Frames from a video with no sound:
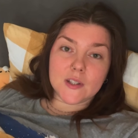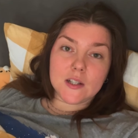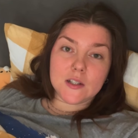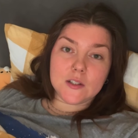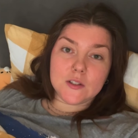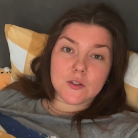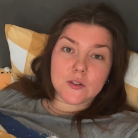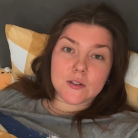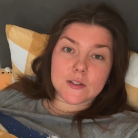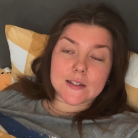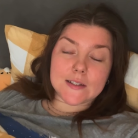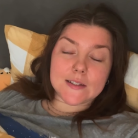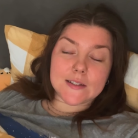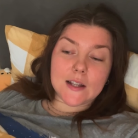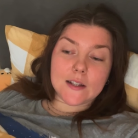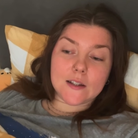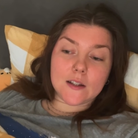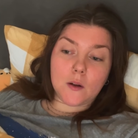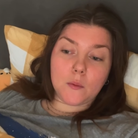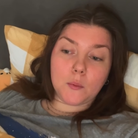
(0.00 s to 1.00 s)
so as i
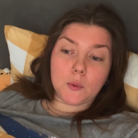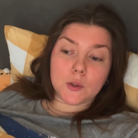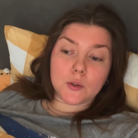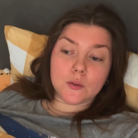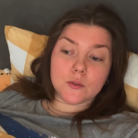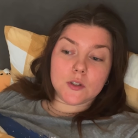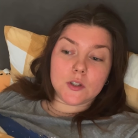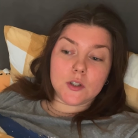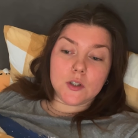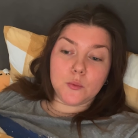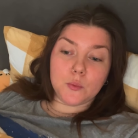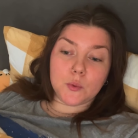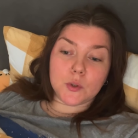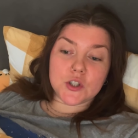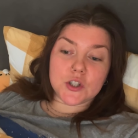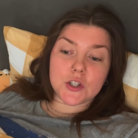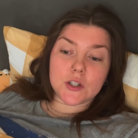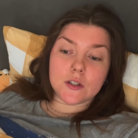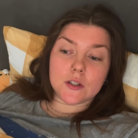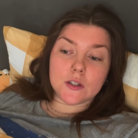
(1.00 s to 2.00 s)
said i will continue
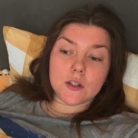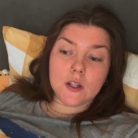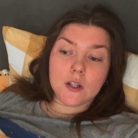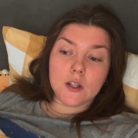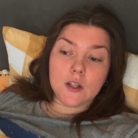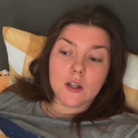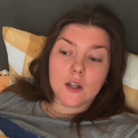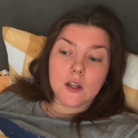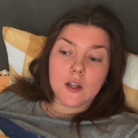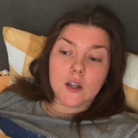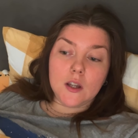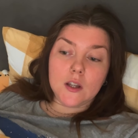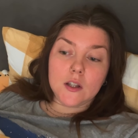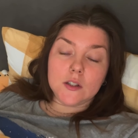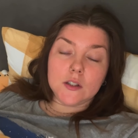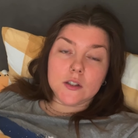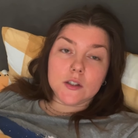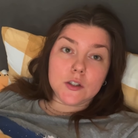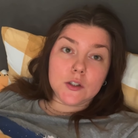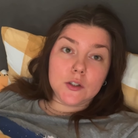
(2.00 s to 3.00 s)
watching
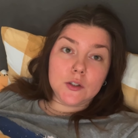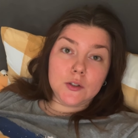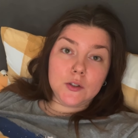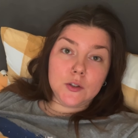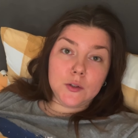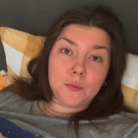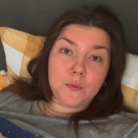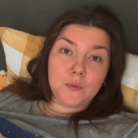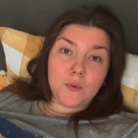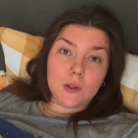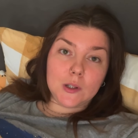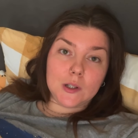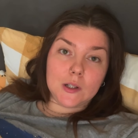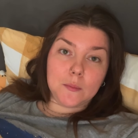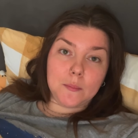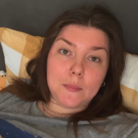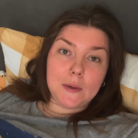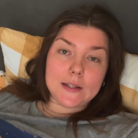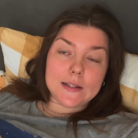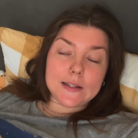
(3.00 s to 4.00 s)
youtube for a little
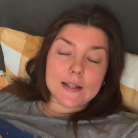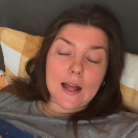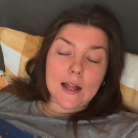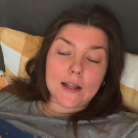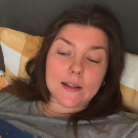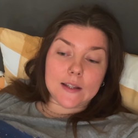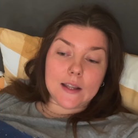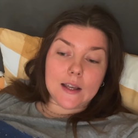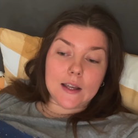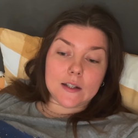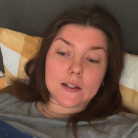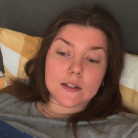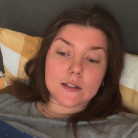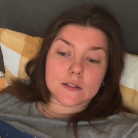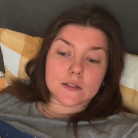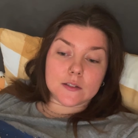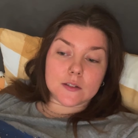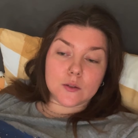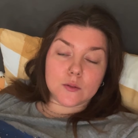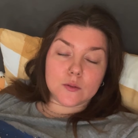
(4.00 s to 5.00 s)
bit and then
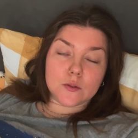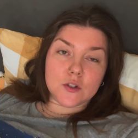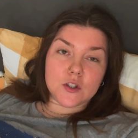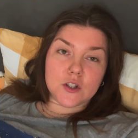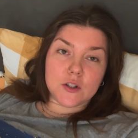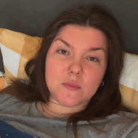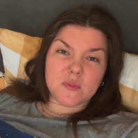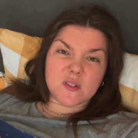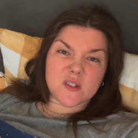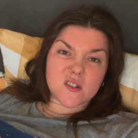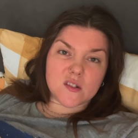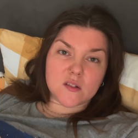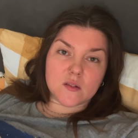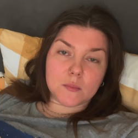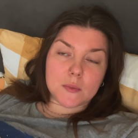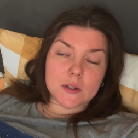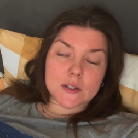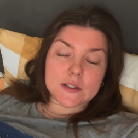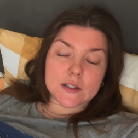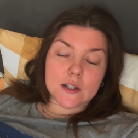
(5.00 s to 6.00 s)
go to gym and sort
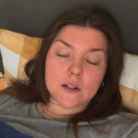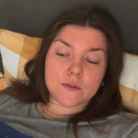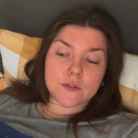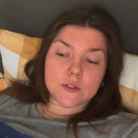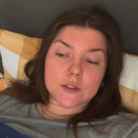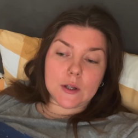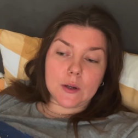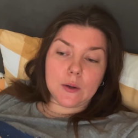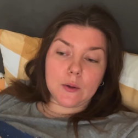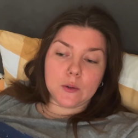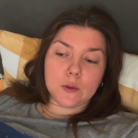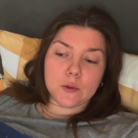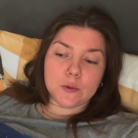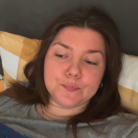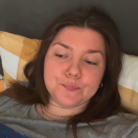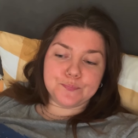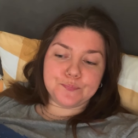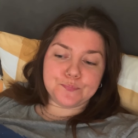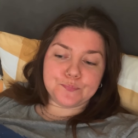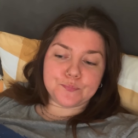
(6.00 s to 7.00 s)
my stuff so
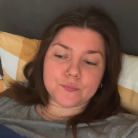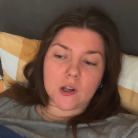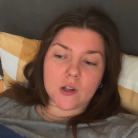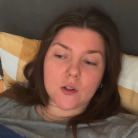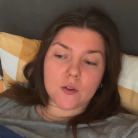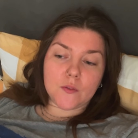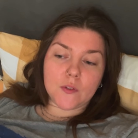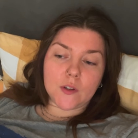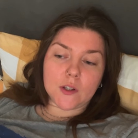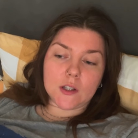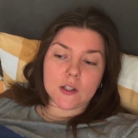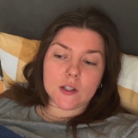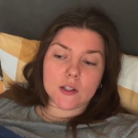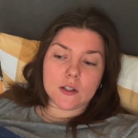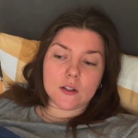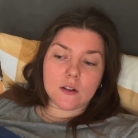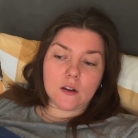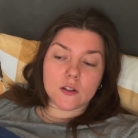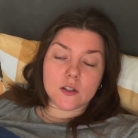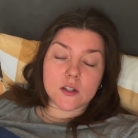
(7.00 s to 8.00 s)
i don't think
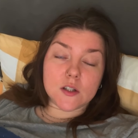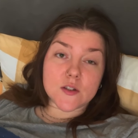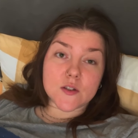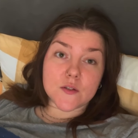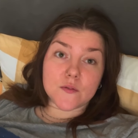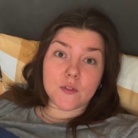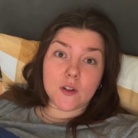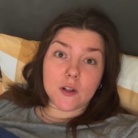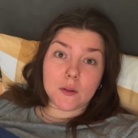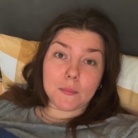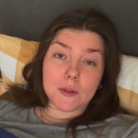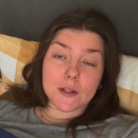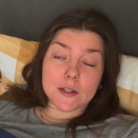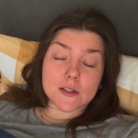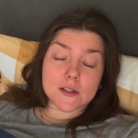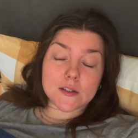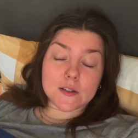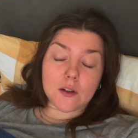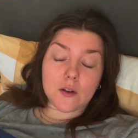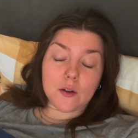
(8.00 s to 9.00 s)
i need to film it
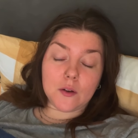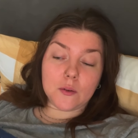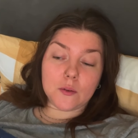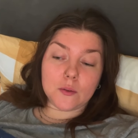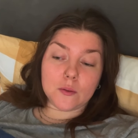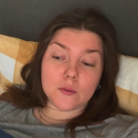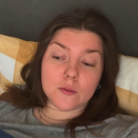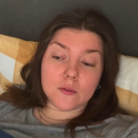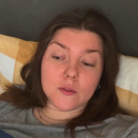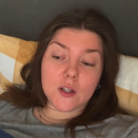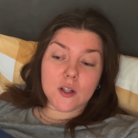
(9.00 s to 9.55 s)
so